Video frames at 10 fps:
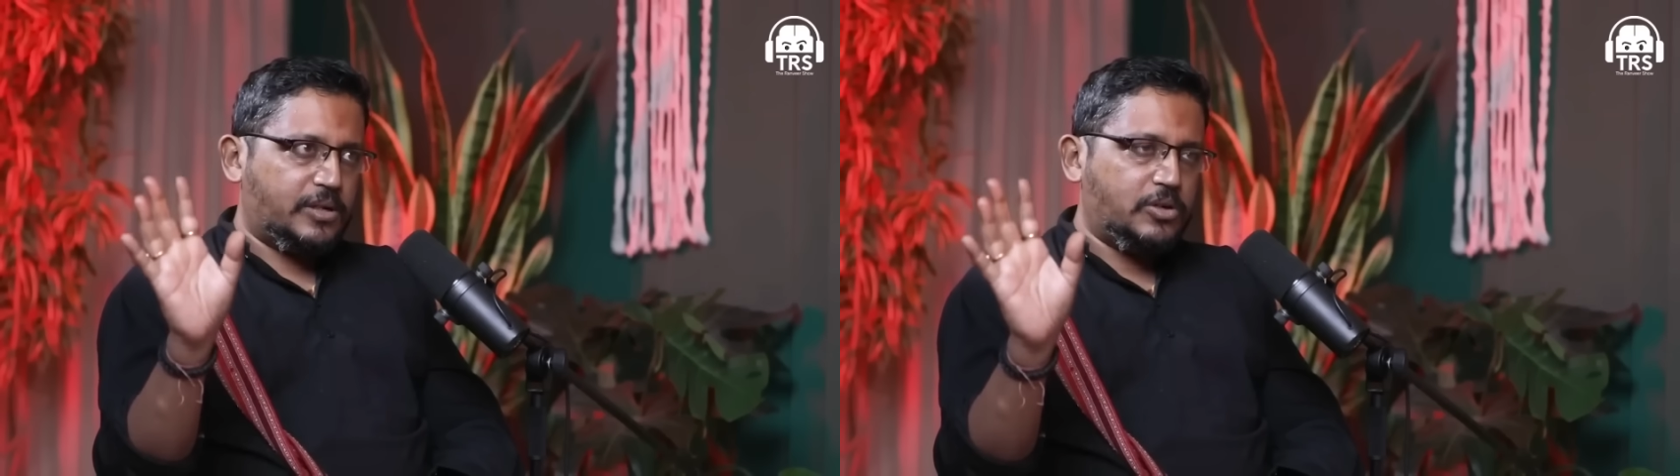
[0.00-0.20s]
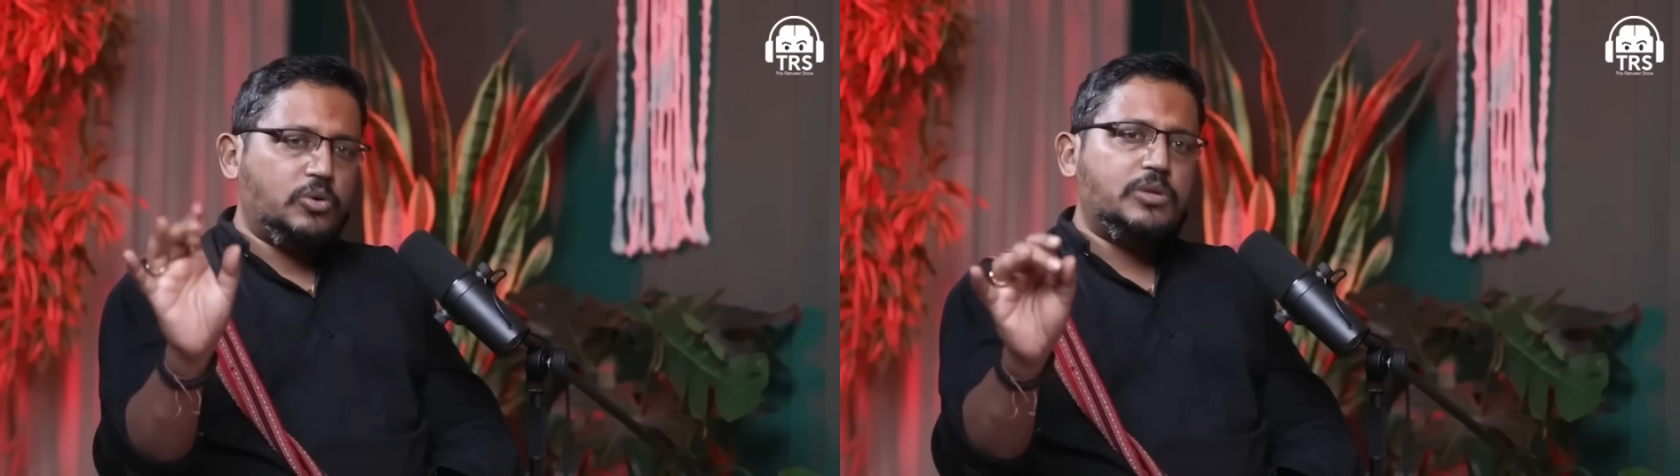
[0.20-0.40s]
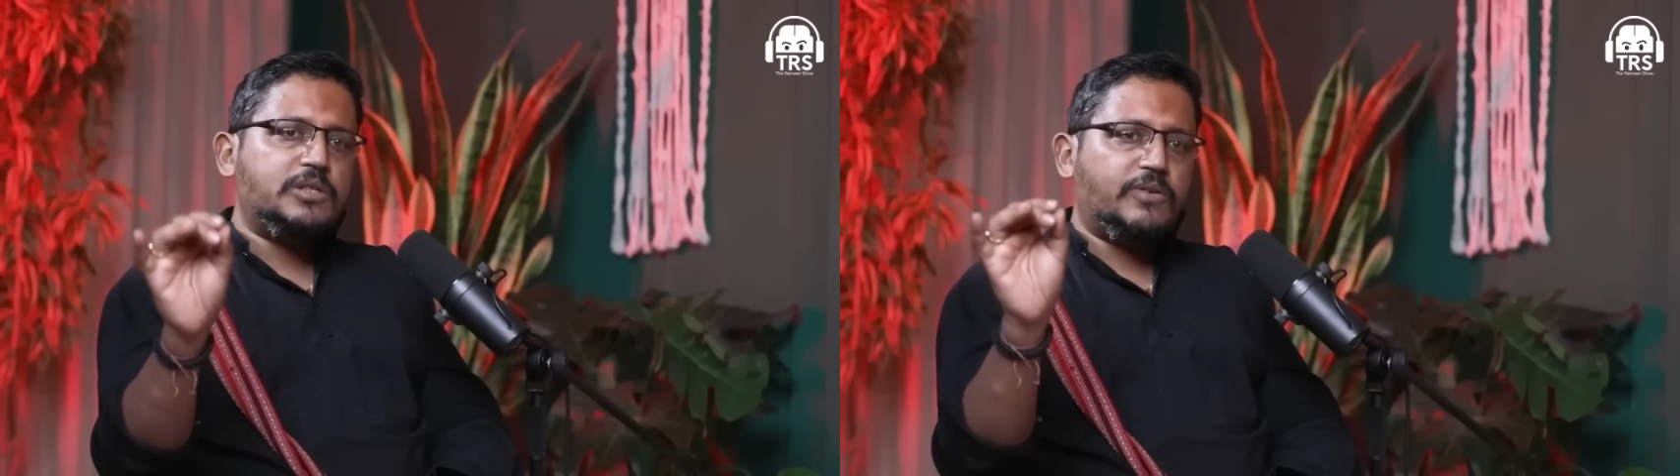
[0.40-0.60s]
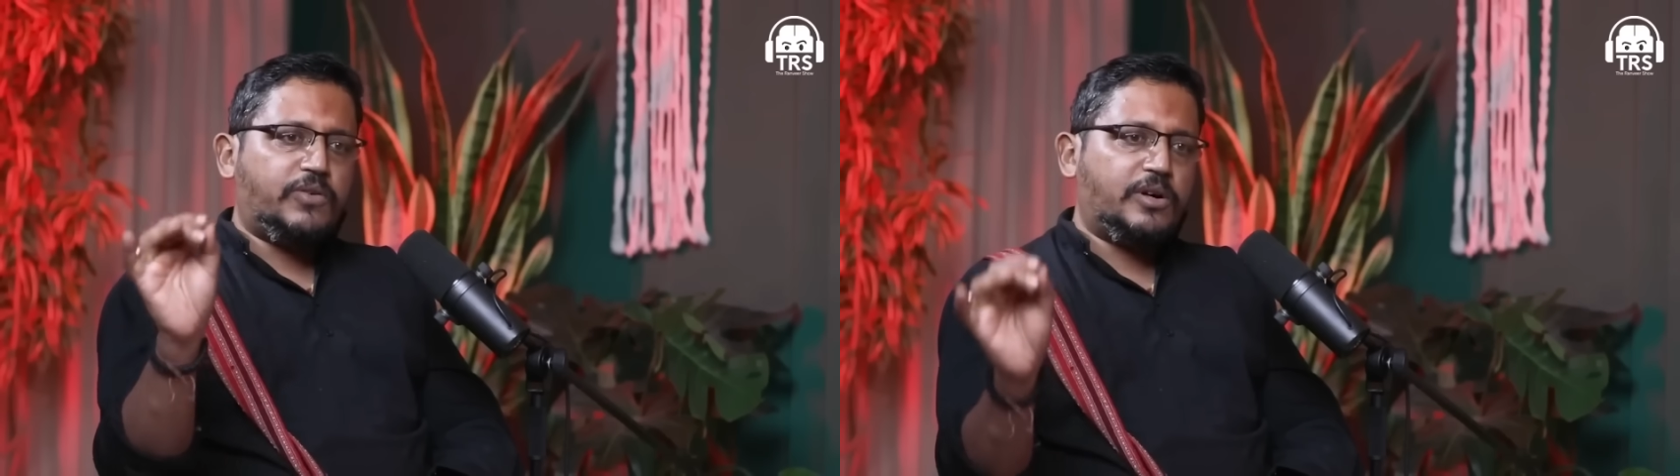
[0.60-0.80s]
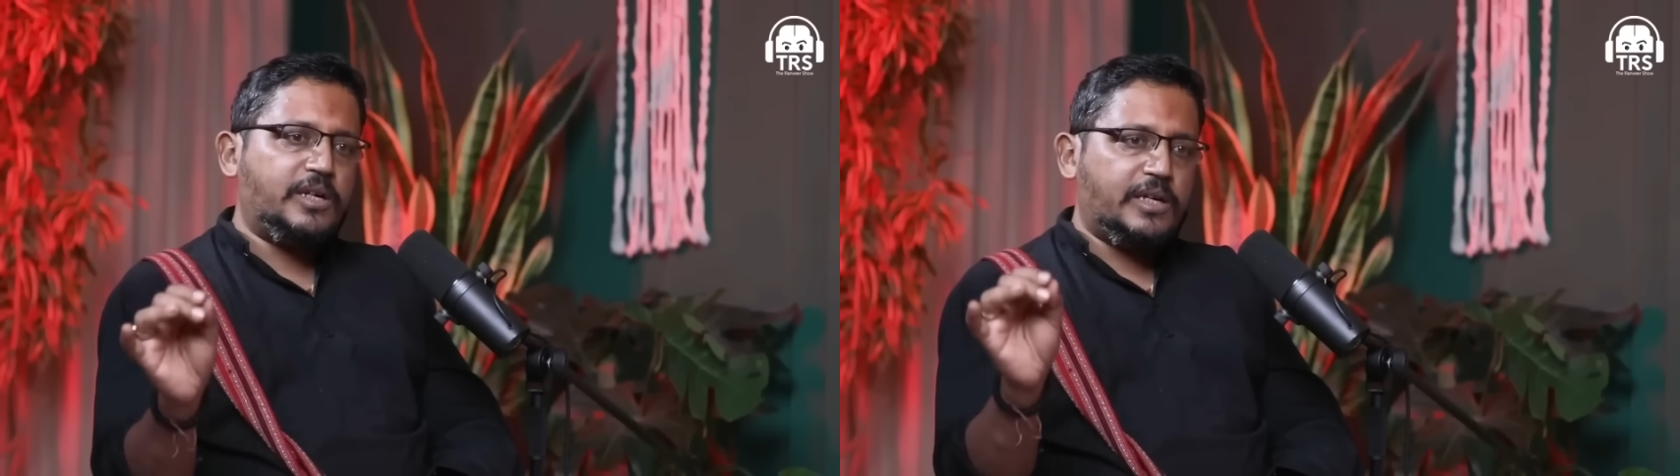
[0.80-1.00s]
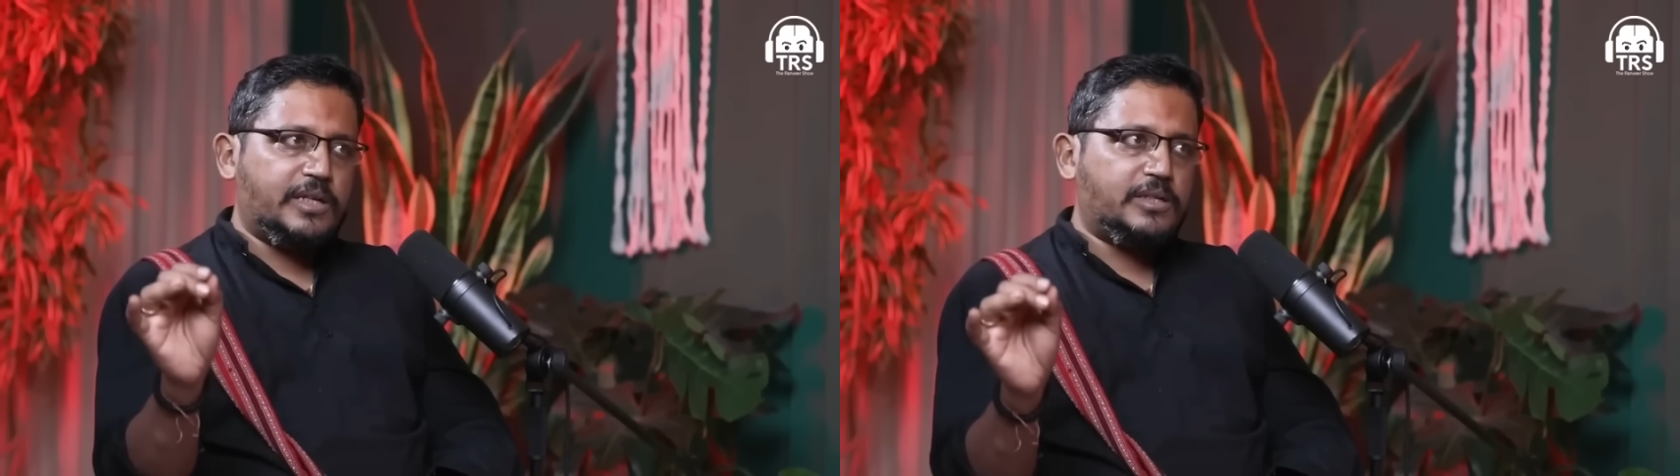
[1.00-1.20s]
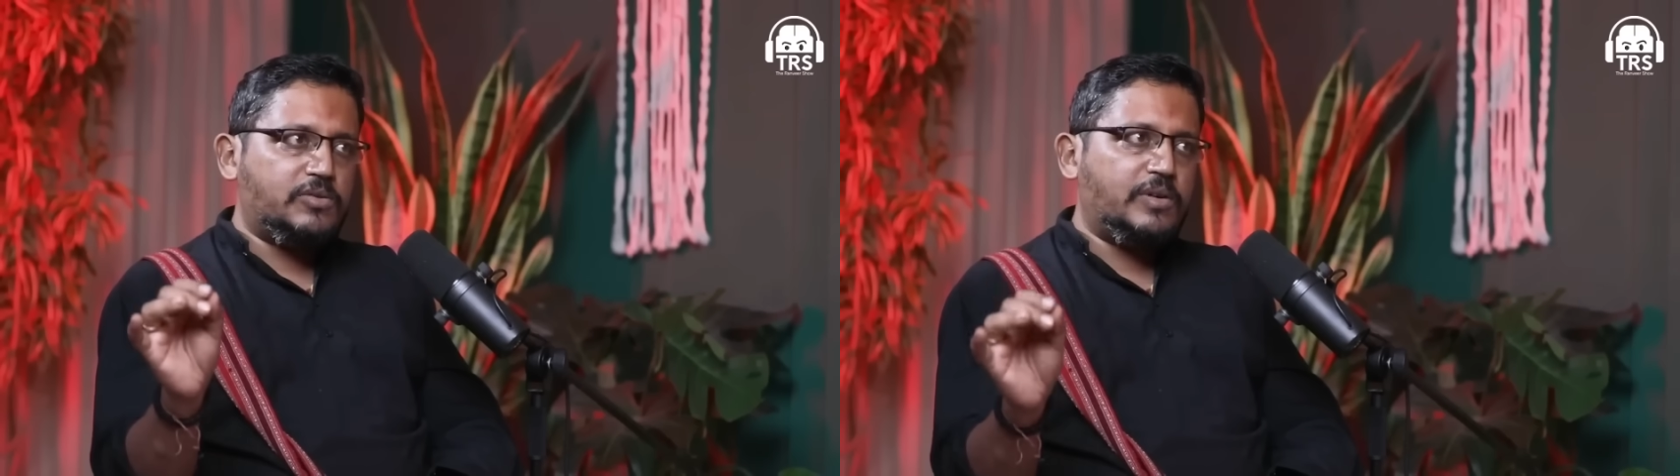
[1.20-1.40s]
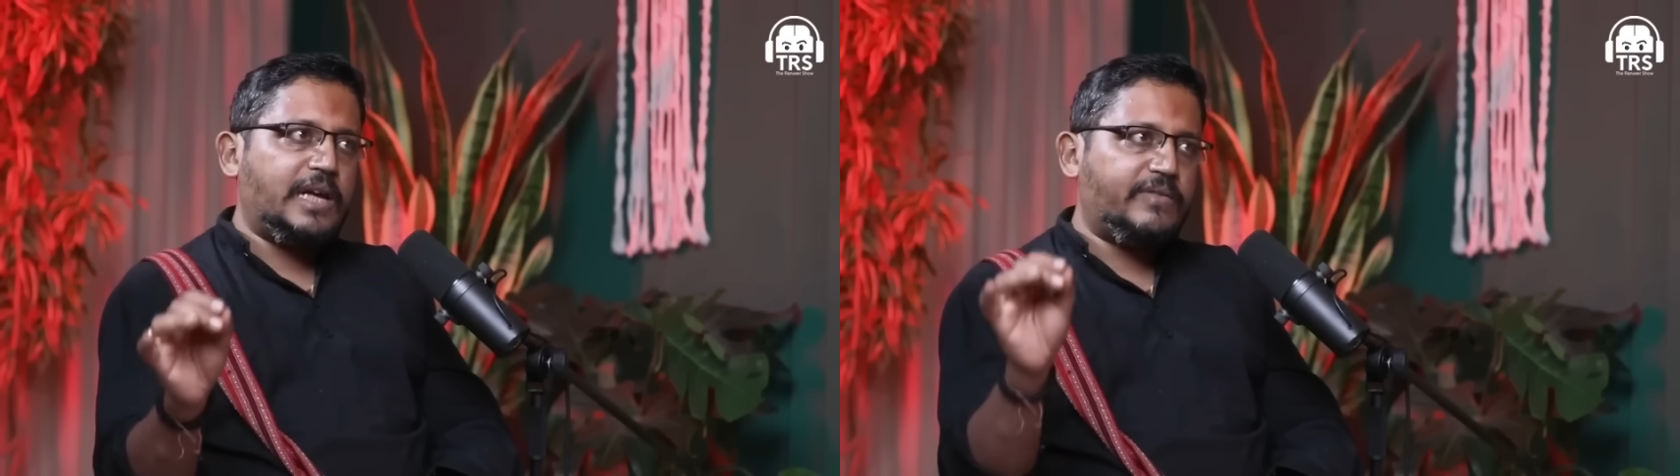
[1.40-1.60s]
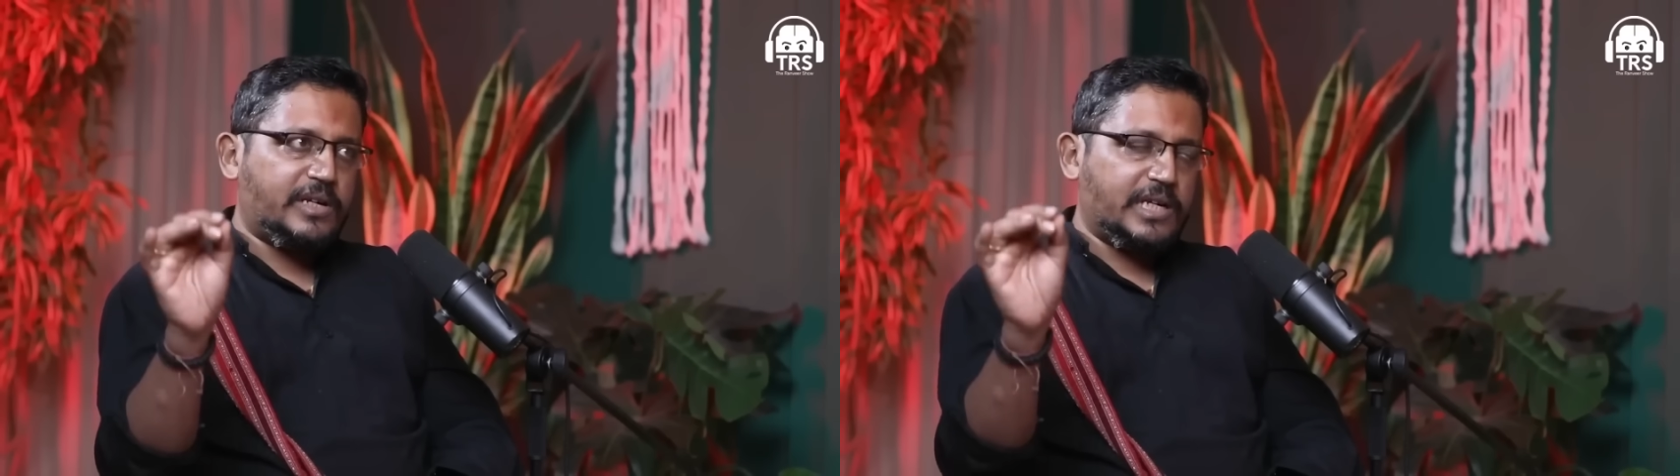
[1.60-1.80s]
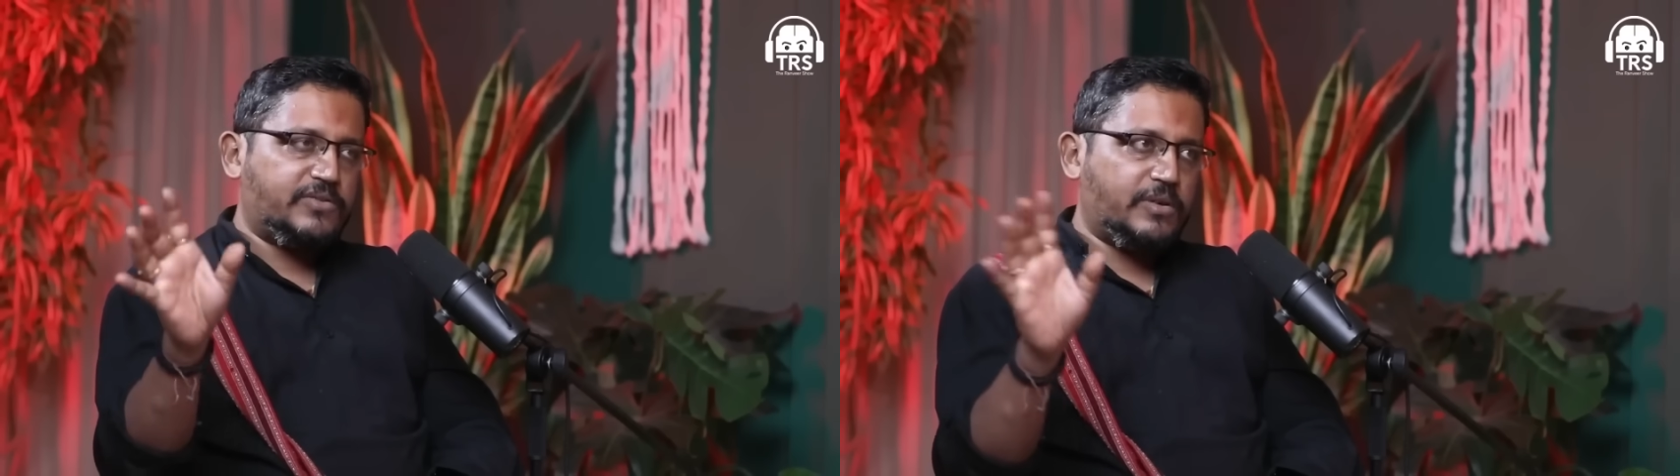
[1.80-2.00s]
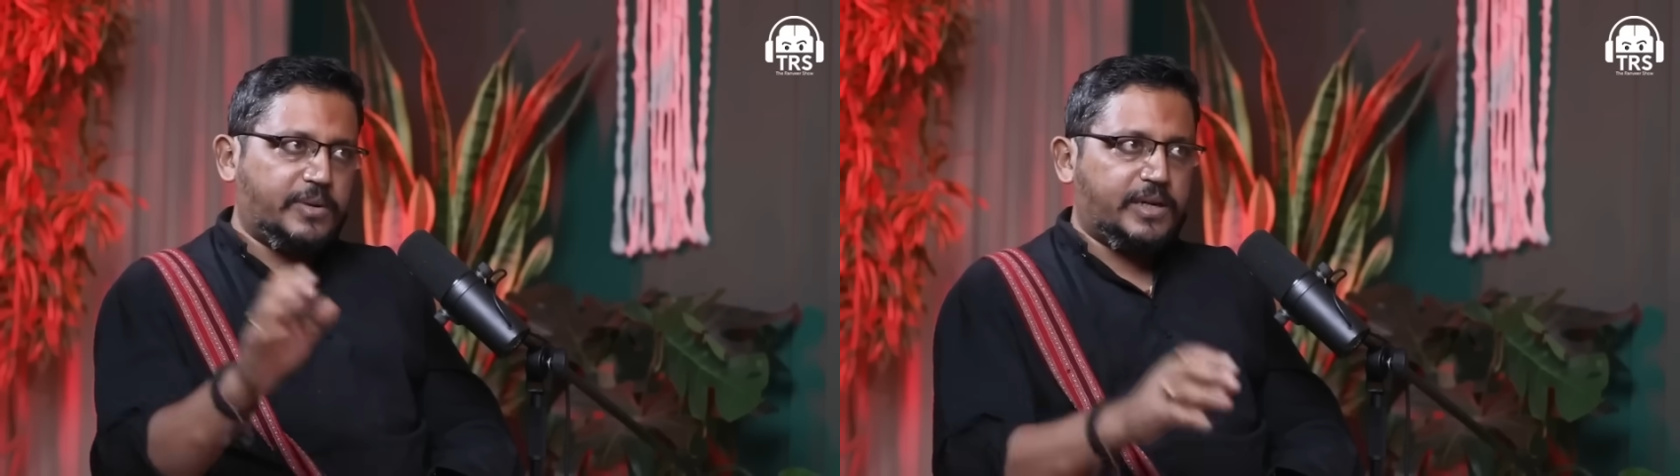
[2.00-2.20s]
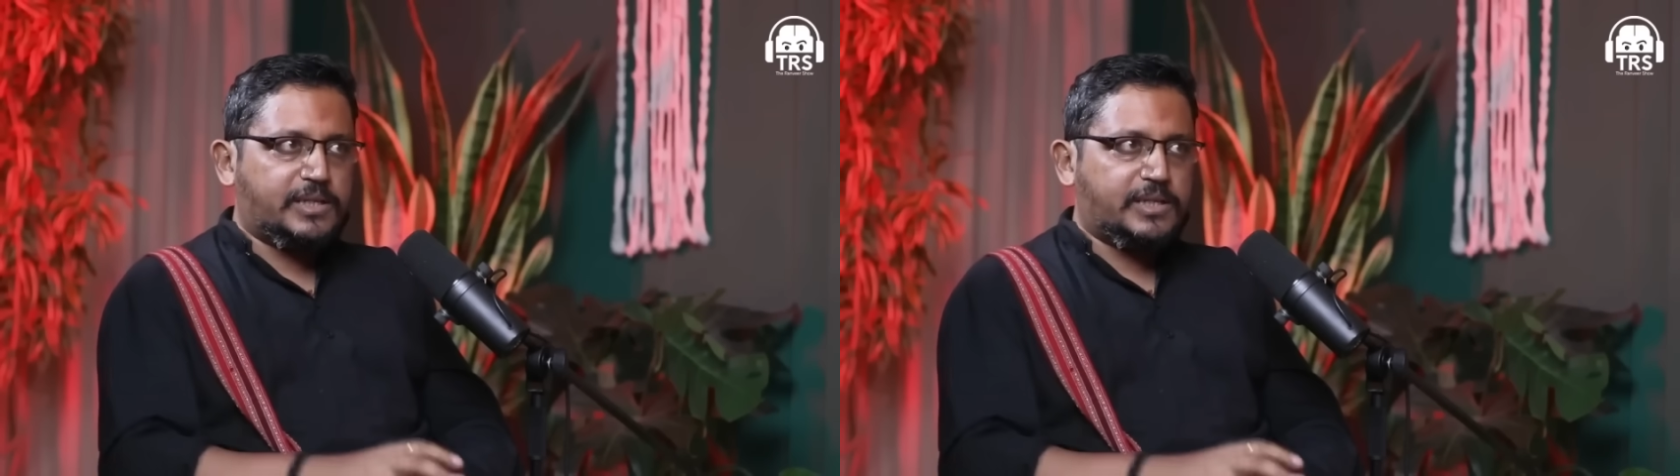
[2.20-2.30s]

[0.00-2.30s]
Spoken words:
Do this for 40 days, you will have a transforming